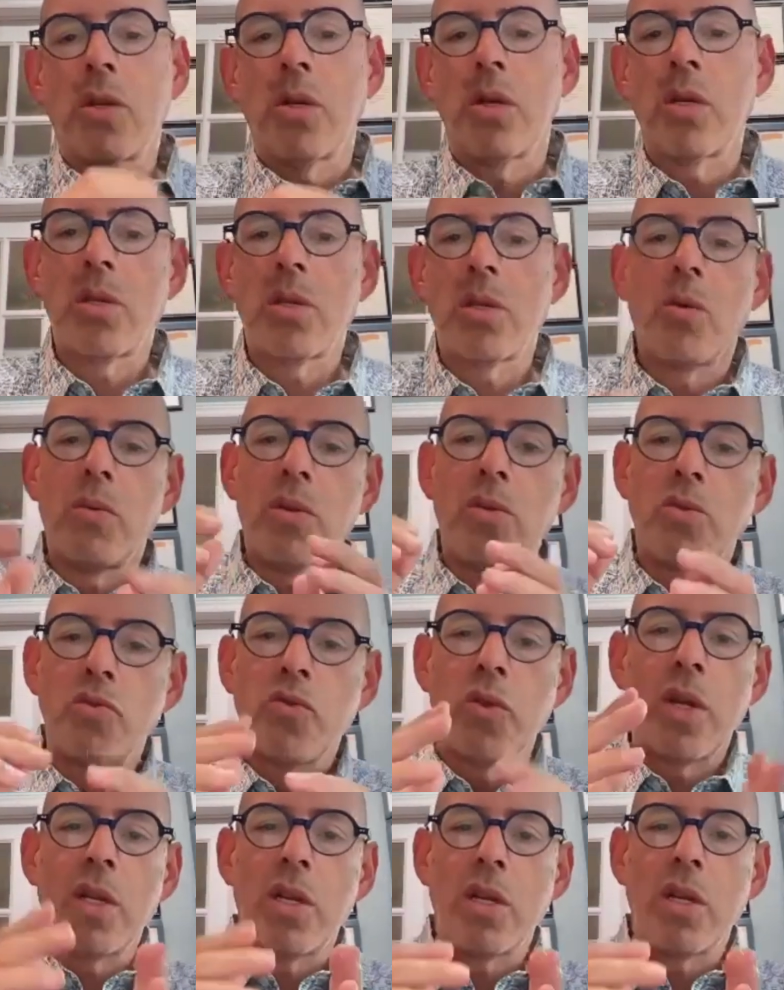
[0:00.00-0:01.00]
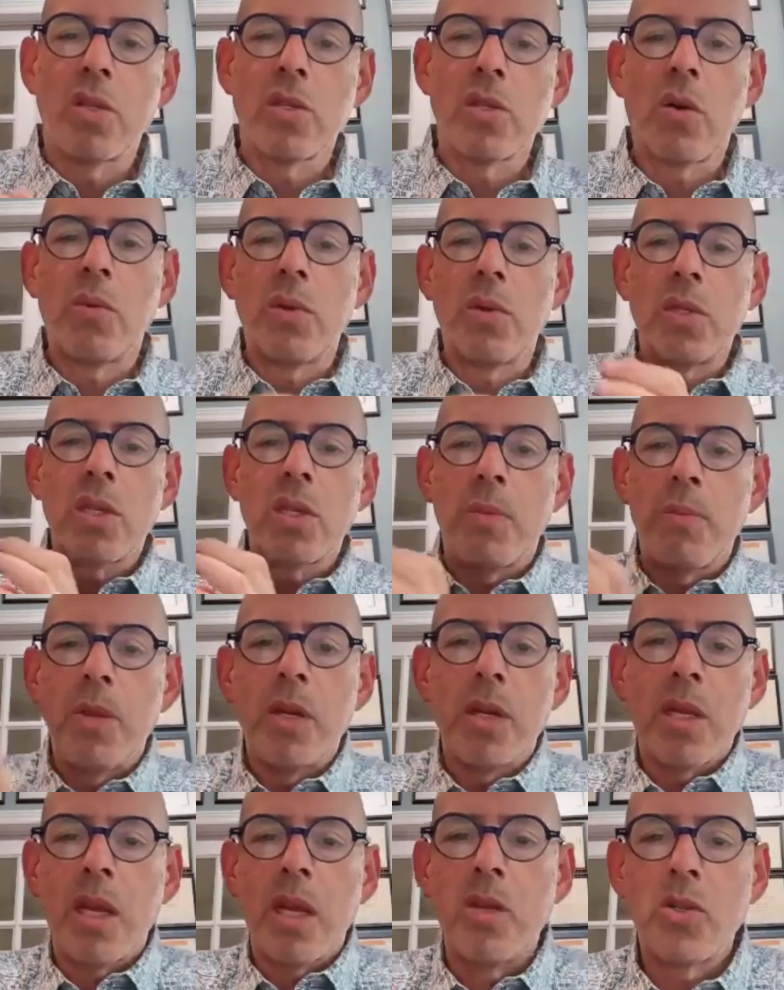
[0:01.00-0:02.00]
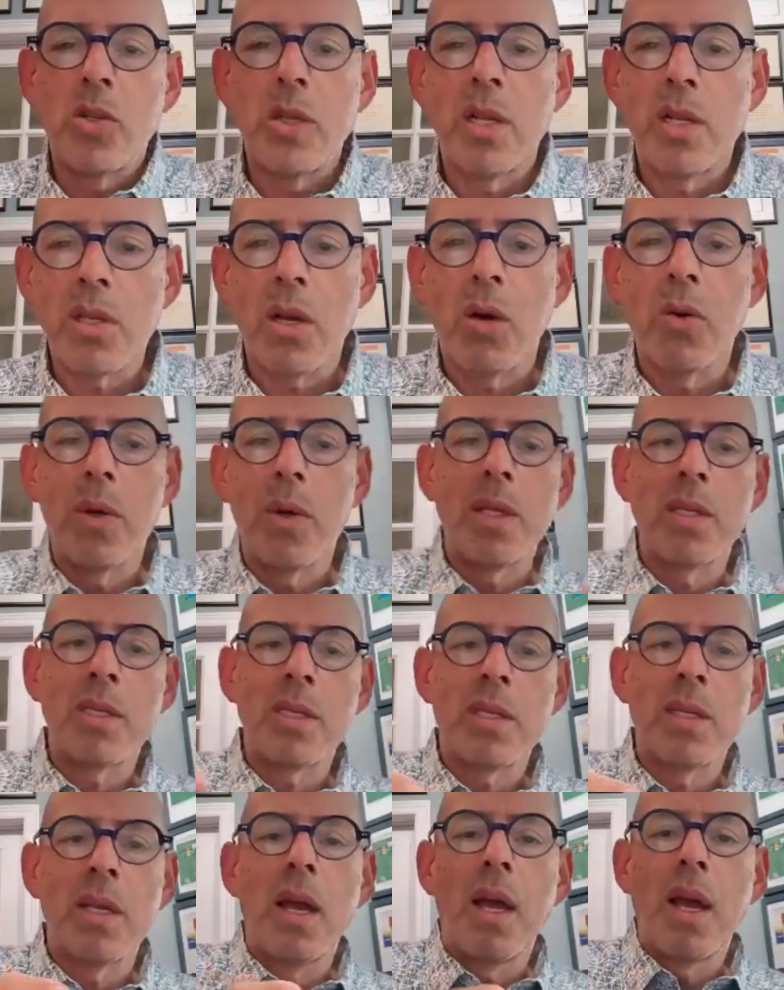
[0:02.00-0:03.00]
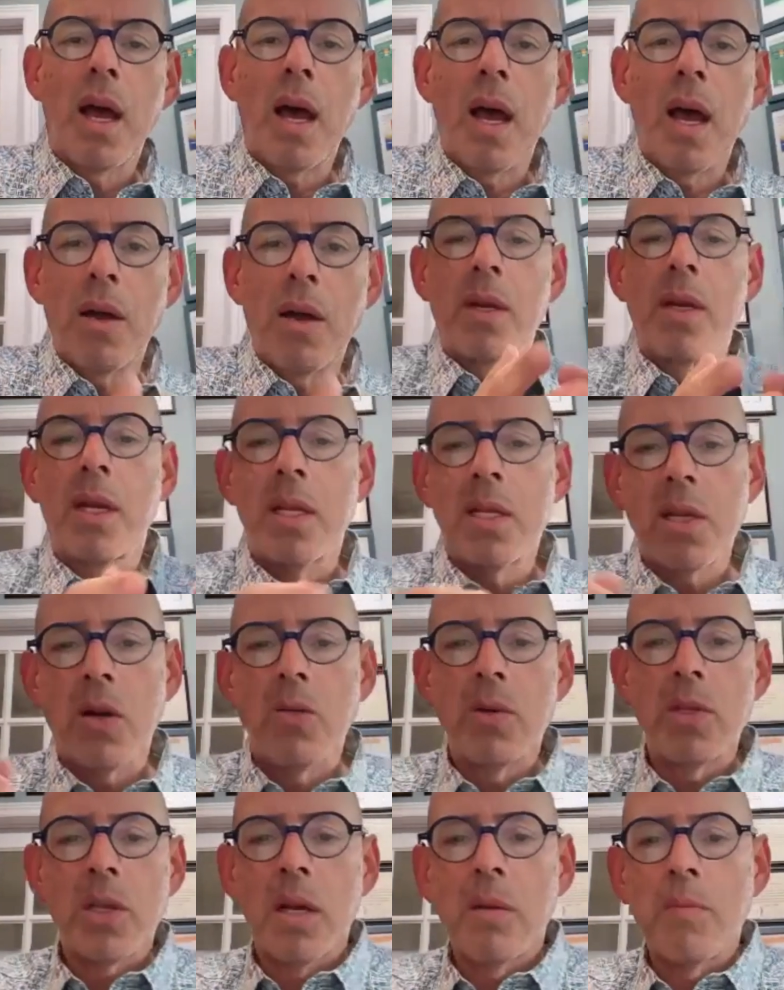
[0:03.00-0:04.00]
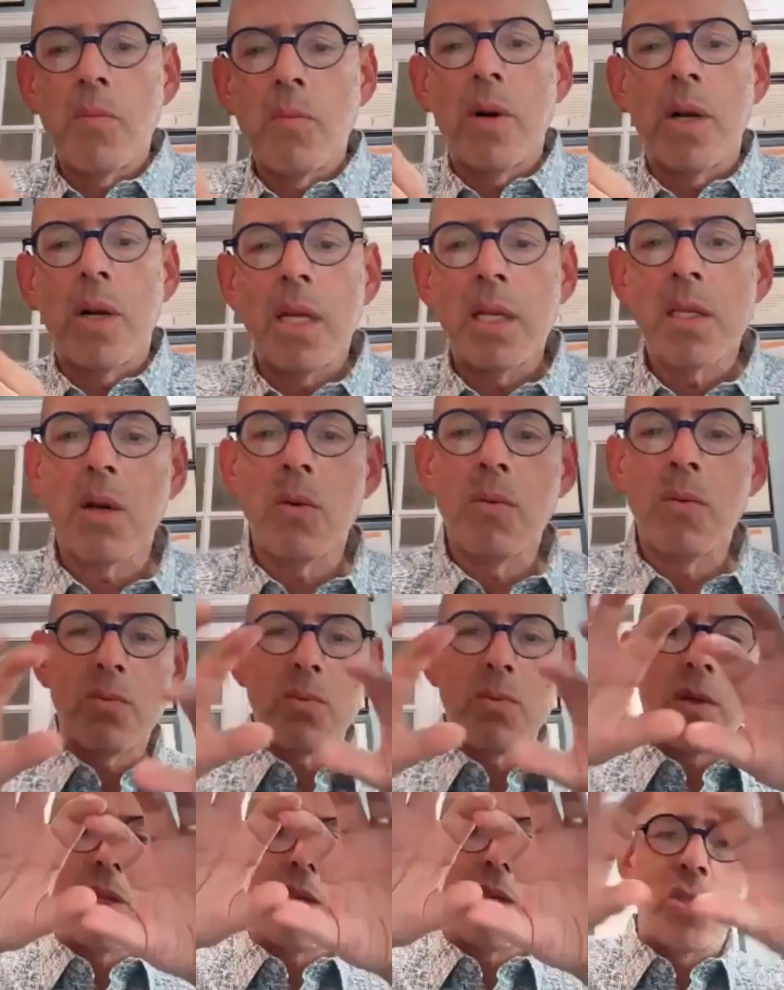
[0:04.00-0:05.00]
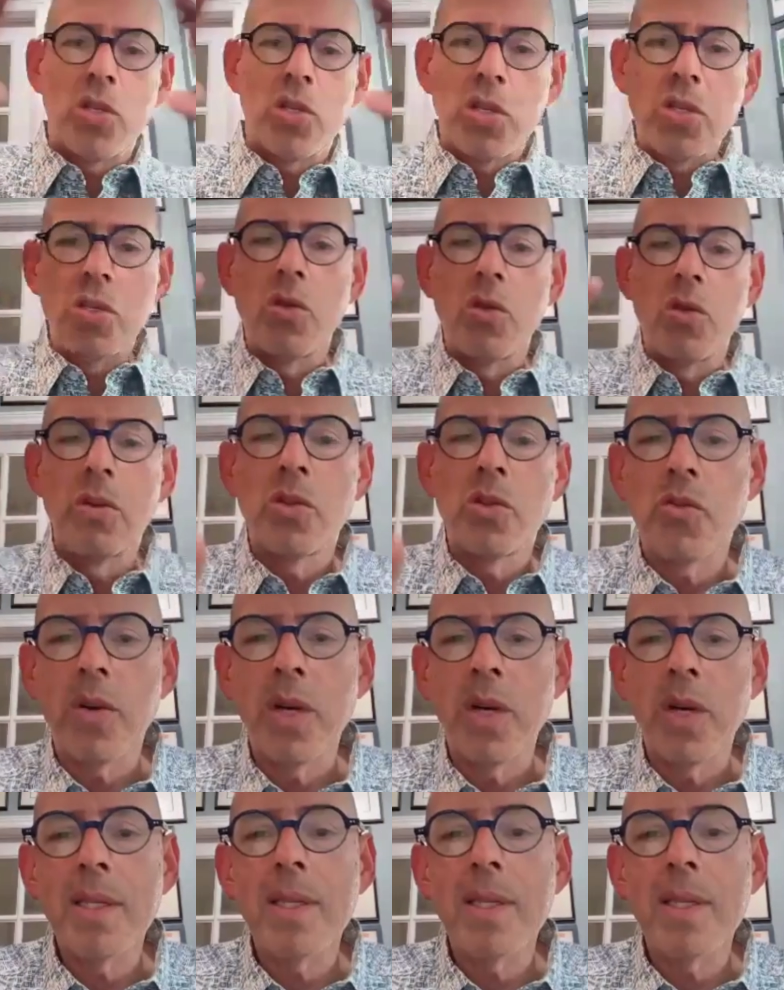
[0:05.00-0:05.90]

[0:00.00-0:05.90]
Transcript: it's always training, it's always communication, it's always hiring, it's always onboarding, it's always, well, let's just do retreats,